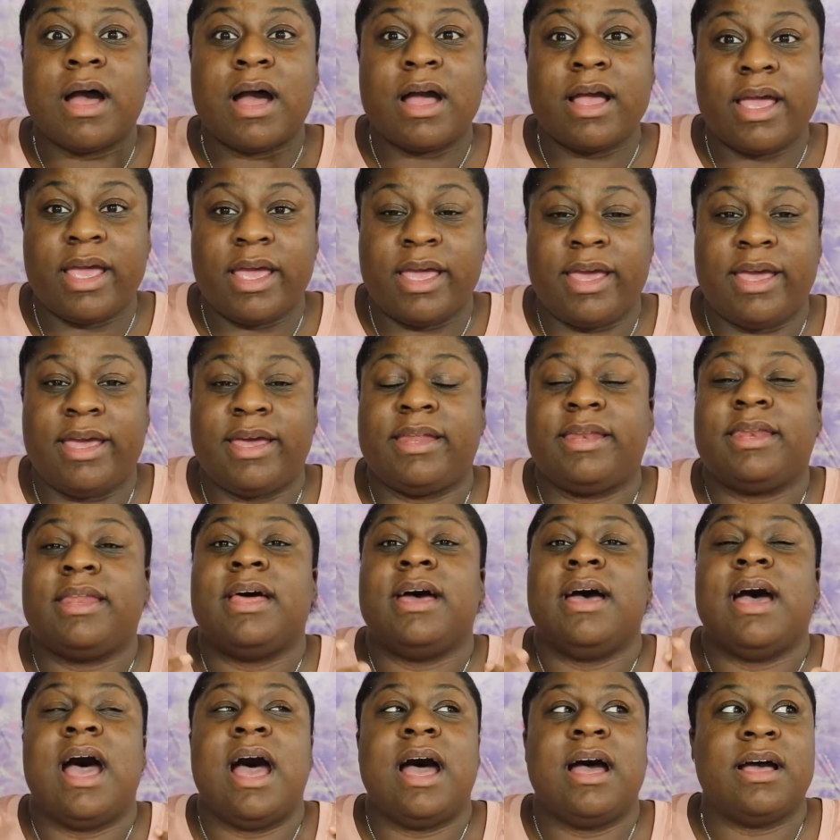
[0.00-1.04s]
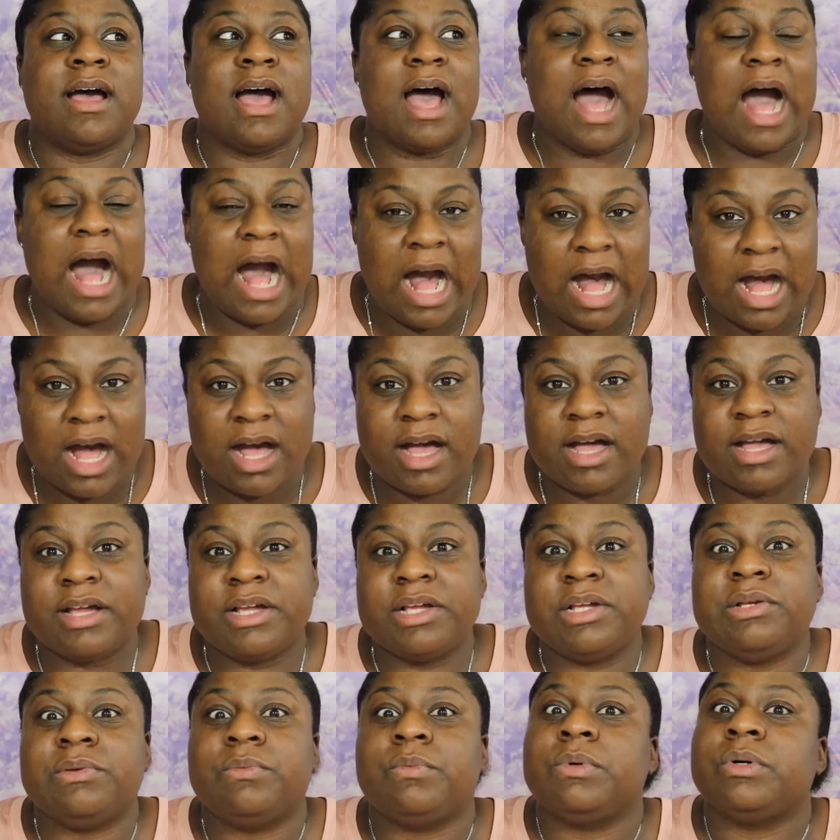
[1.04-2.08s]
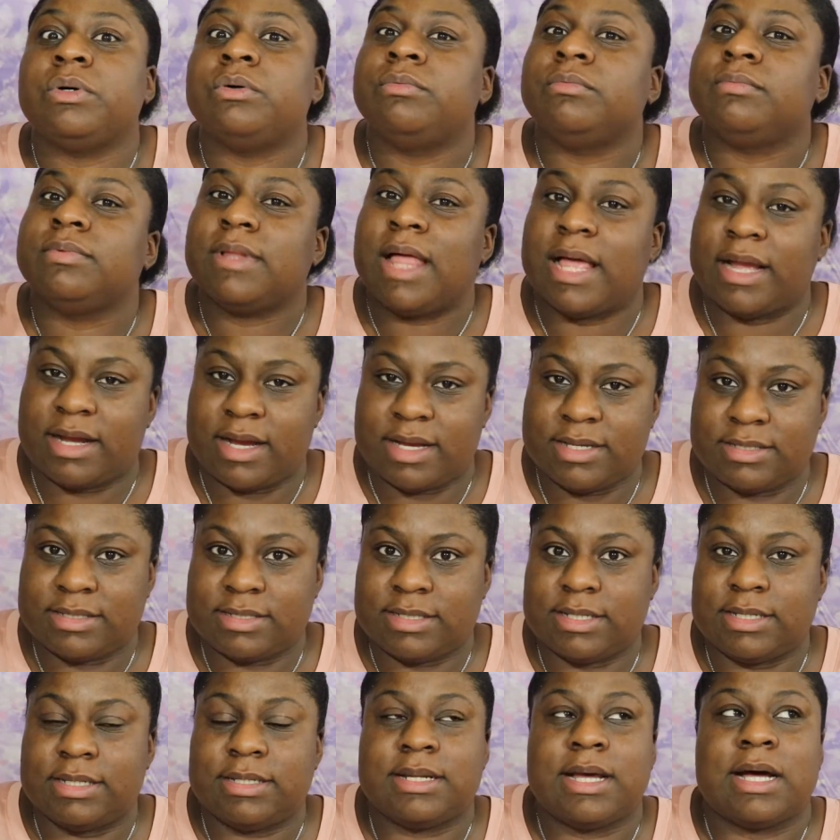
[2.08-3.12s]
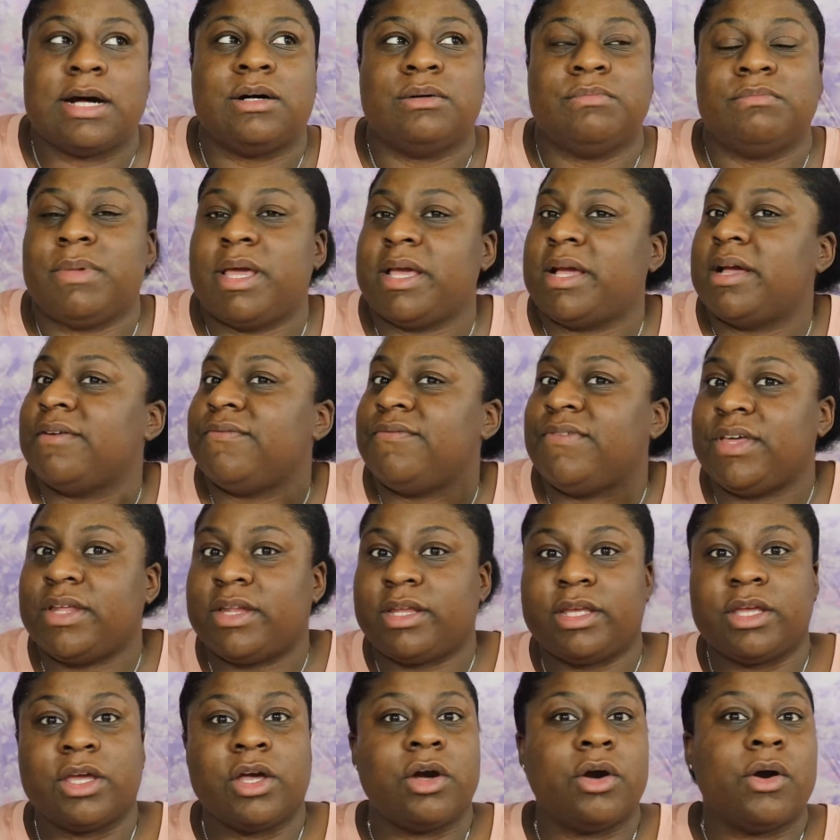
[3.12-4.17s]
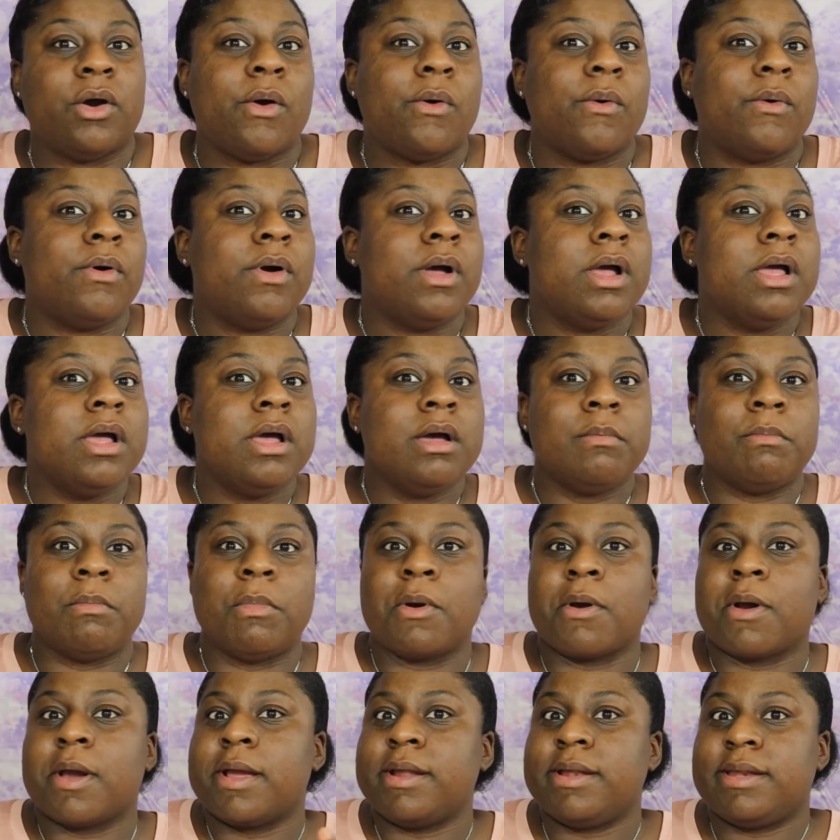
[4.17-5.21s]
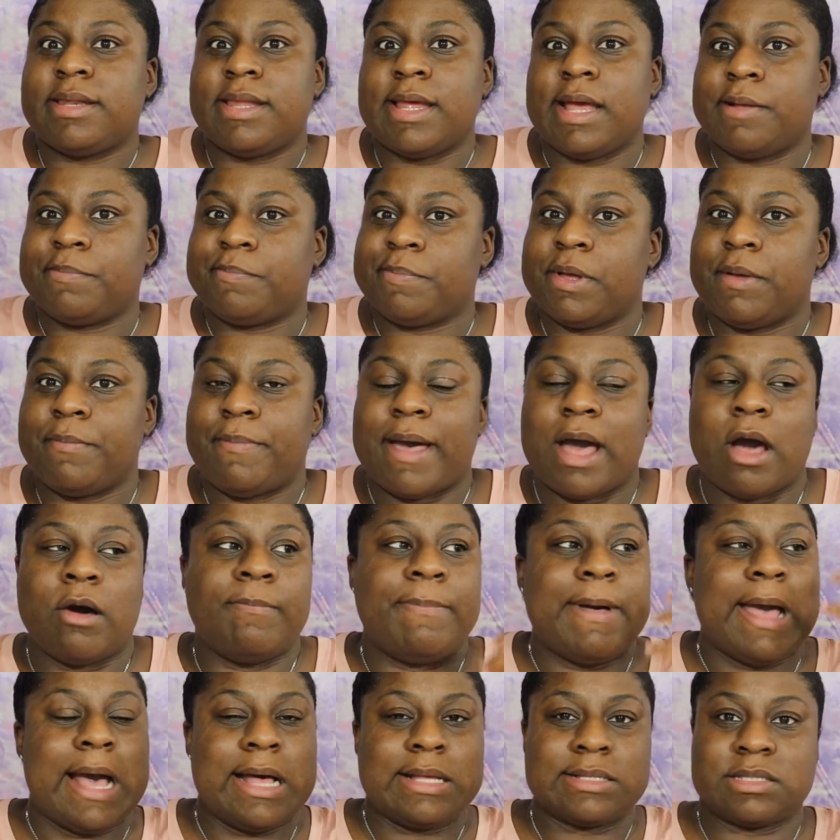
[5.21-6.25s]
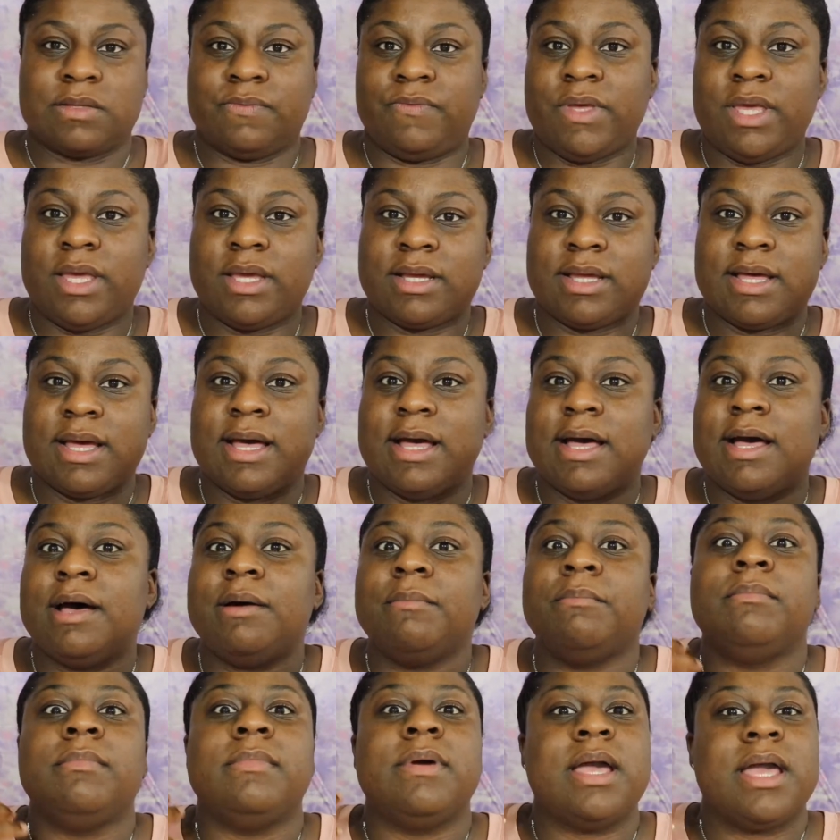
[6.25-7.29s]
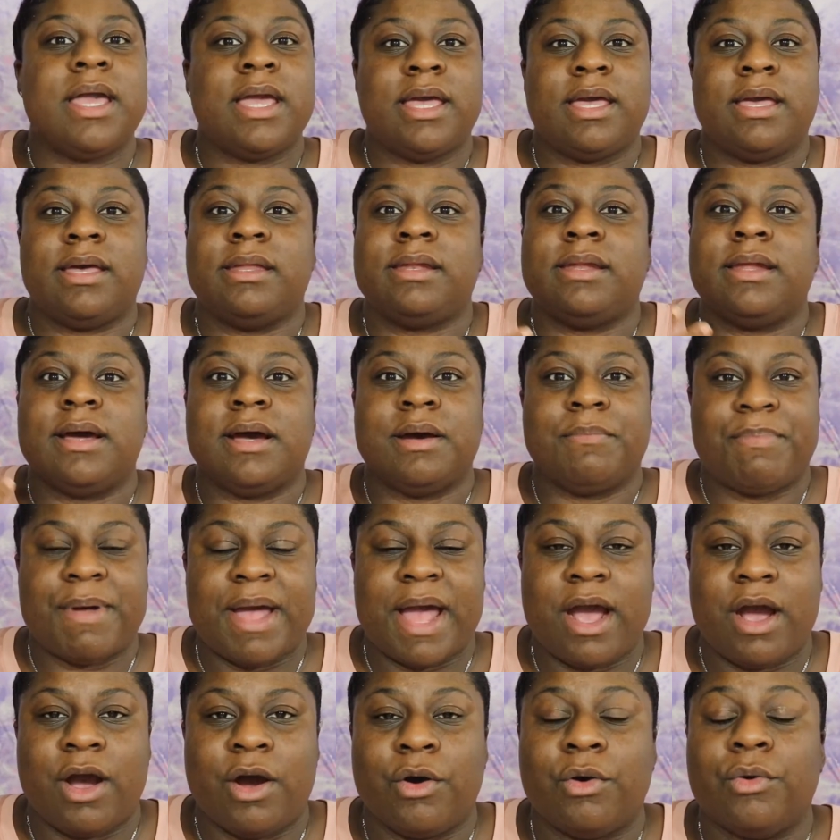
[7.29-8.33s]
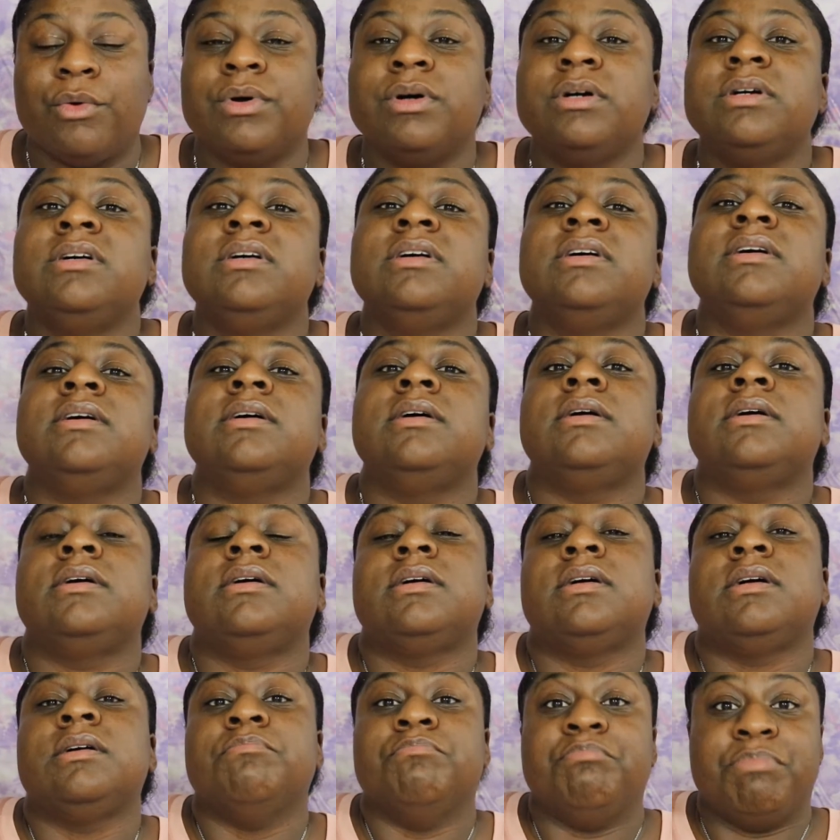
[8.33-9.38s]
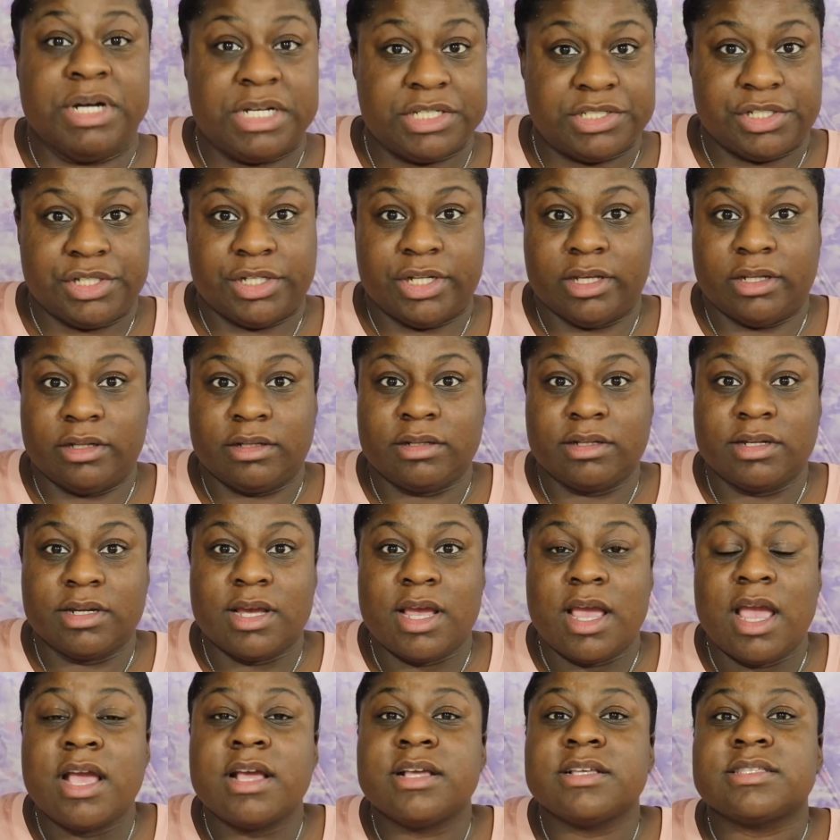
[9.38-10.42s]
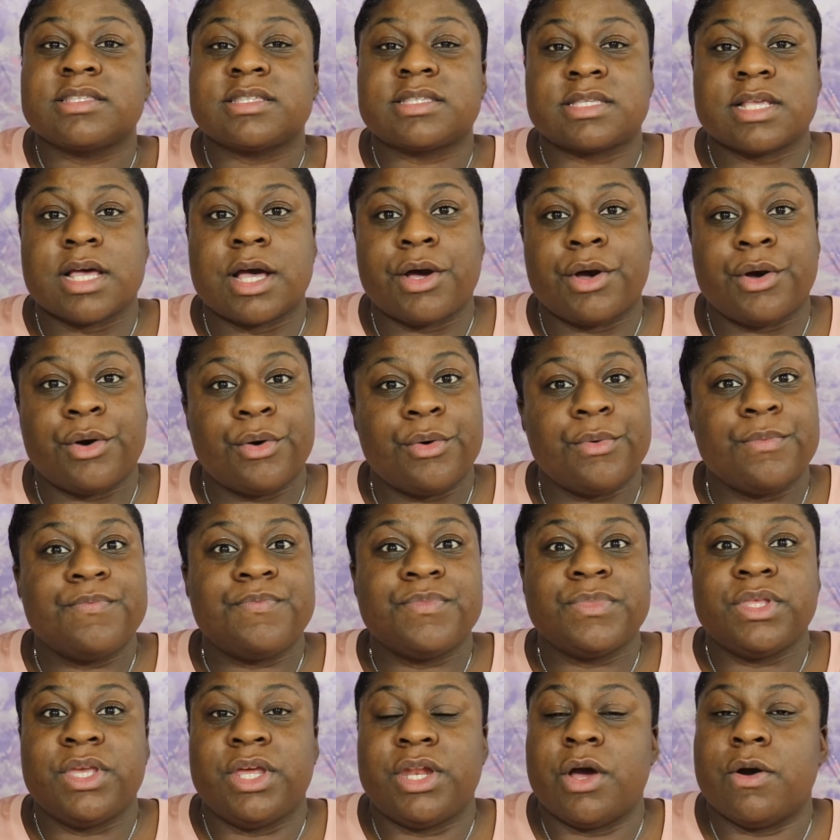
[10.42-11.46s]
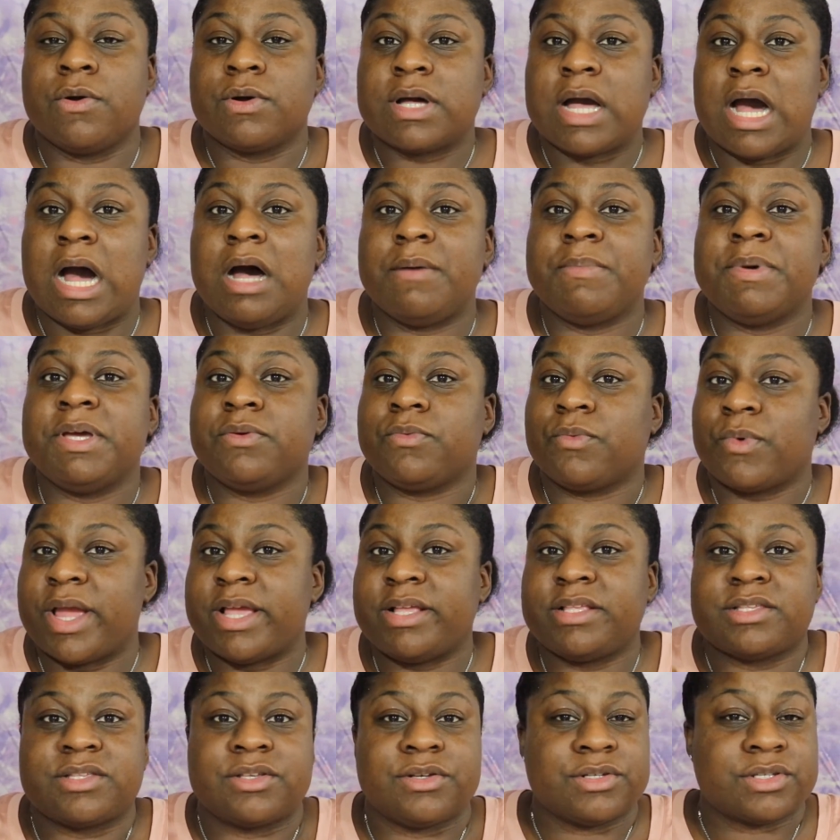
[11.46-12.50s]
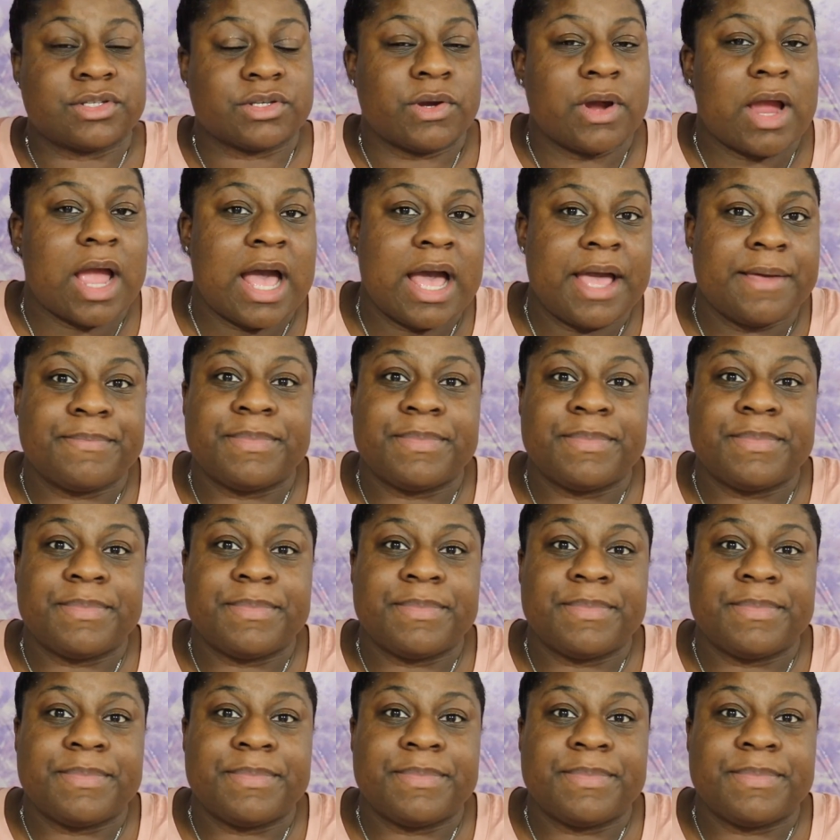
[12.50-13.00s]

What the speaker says: And I will, like I said, I'll make a video more in depth about passive income and about budgeting. So, you know, comment, rate, subscribe.